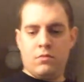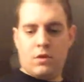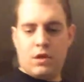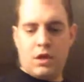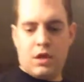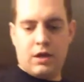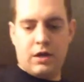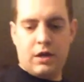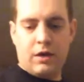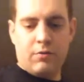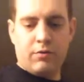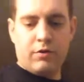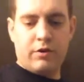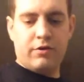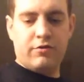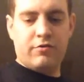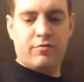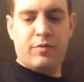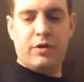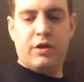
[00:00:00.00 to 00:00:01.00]
And now we're going
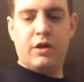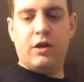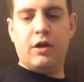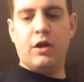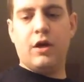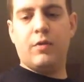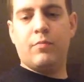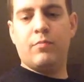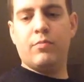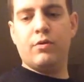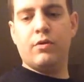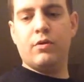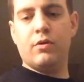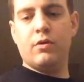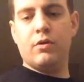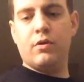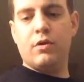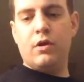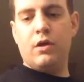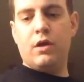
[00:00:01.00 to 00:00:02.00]
to speed it up.
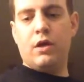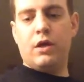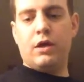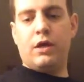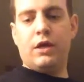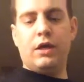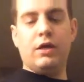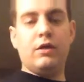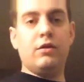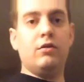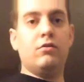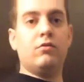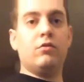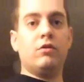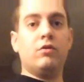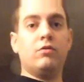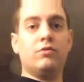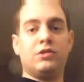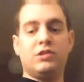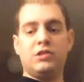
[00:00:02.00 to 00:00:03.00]
Again, you
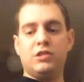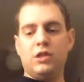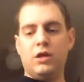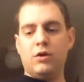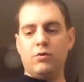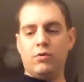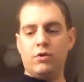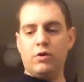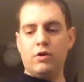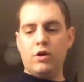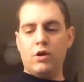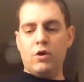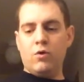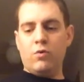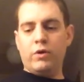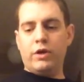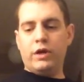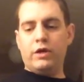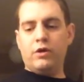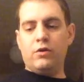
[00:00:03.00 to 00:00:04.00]
can go slower.
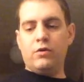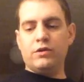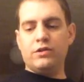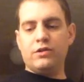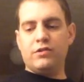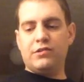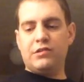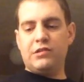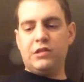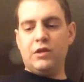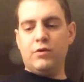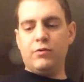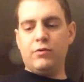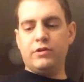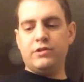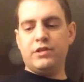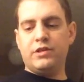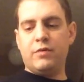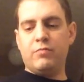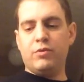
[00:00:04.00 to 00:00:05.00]
When I go at the
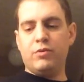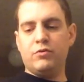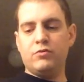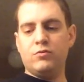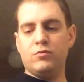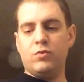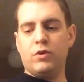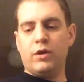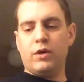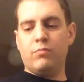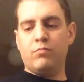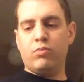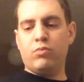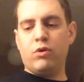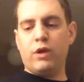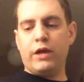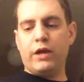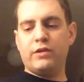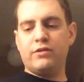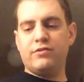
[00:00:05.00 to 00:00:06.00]
slower tempos, what I'm
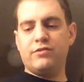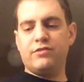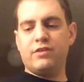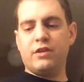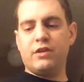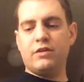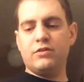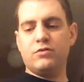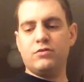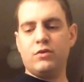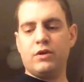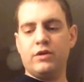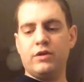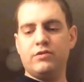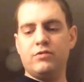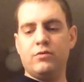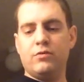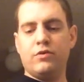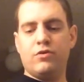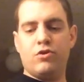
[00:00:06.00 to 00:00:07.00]
practicing and trying
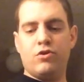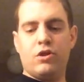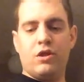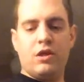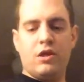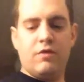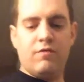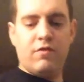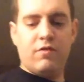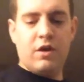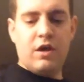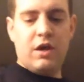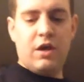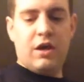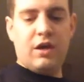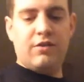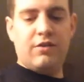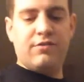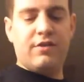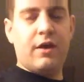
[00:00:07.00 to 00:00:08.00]
to achieve
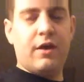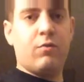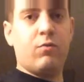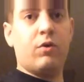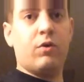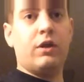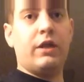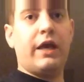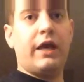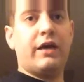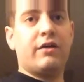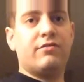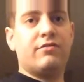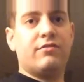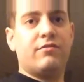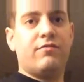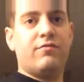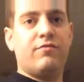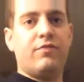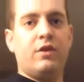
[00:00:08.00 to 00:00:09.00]
is that
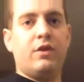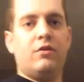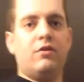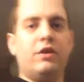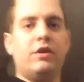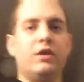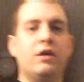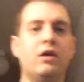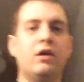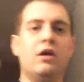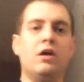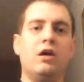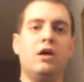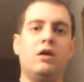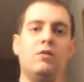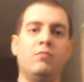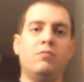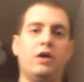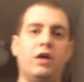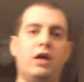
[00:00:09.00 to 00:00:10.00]
relaxed feeling
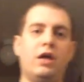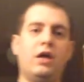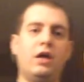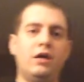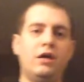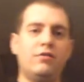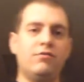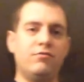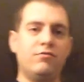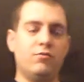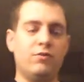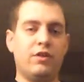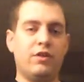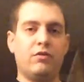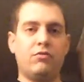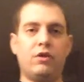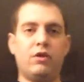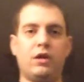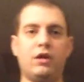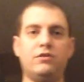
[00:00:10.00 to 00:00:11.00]
in my hands
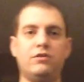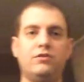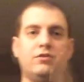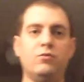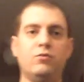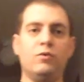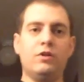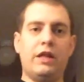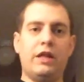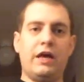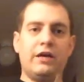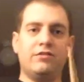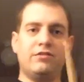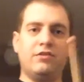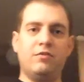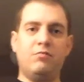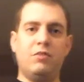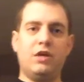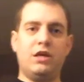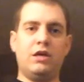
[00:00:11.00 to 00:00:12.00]
without getting too
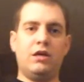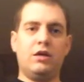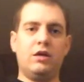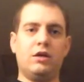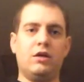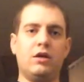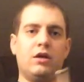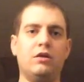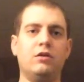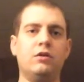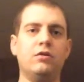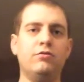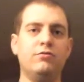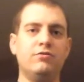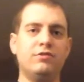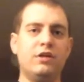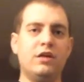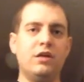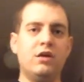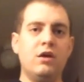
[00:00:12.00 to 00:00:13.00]
relaxed and making it kind of
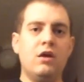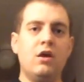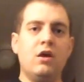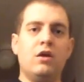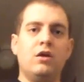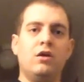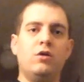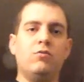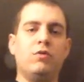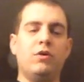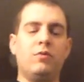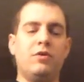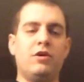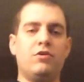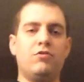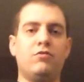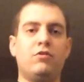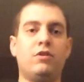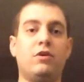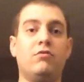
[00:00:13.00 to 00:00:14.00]
loosey. You want to
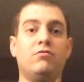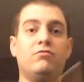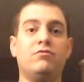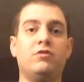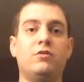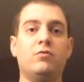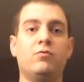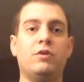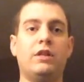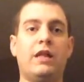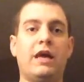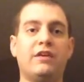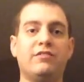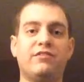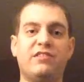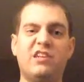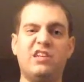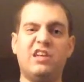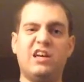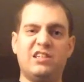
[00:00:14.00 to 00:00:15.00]
make sure that you're still
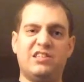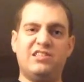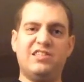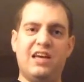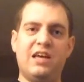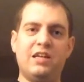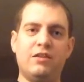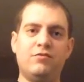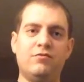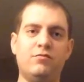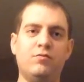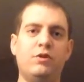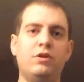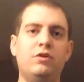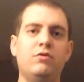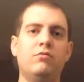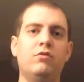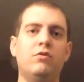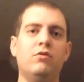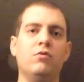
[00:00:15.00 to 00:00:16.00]
relaxed and not tense when
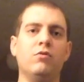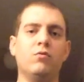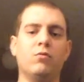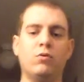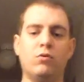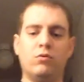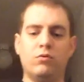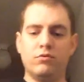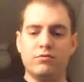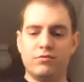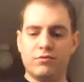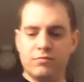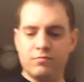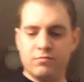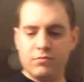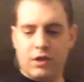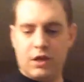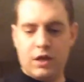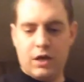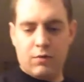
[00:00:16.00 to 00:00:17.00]
you do the
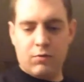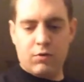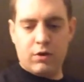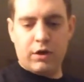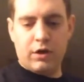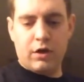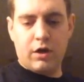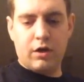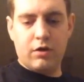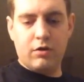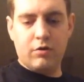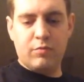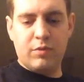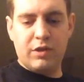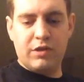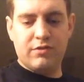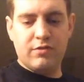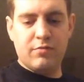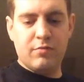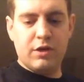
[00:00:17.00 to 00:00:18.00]
rolls. Okay, we're at 100
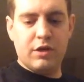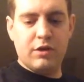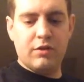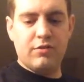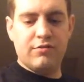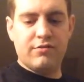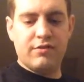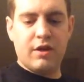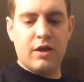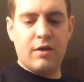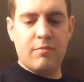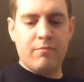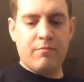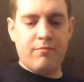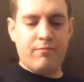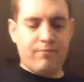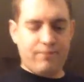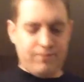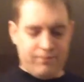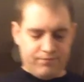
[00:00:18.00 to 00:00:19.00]
beats a minute this time.
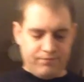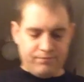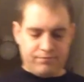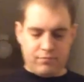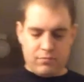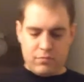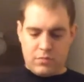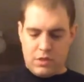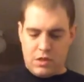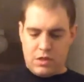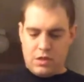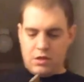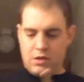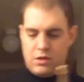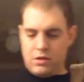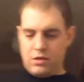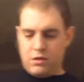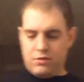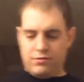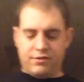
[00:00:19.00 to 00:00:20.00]

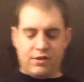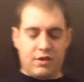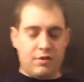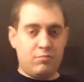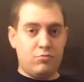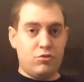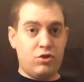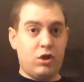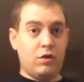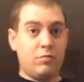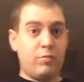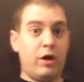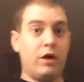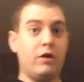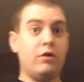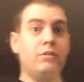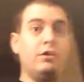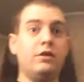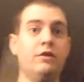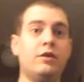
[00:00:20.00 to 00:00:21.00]
Same check
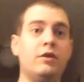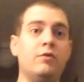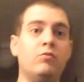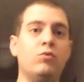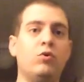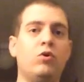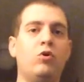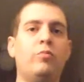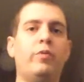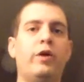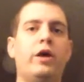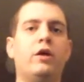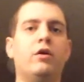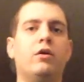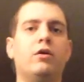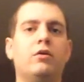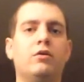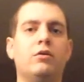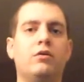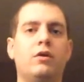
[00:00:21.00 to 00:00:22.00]
pattern and then roll
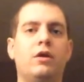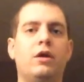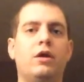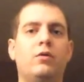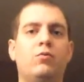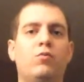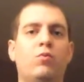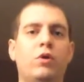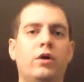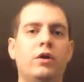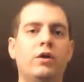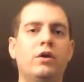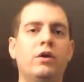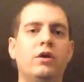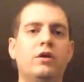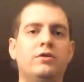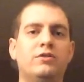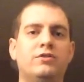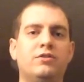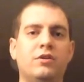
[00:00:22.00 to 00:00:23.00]
pattern. And 1,
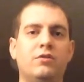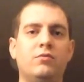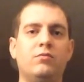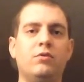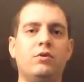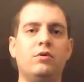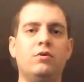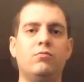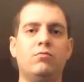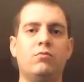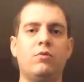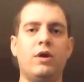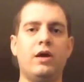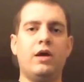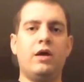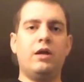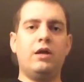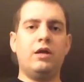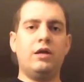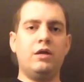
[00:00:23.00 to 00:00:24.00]
2,
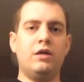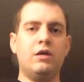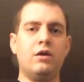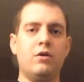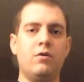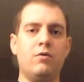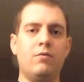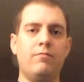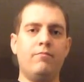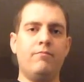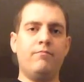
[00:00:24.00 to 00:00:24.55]
ready, go.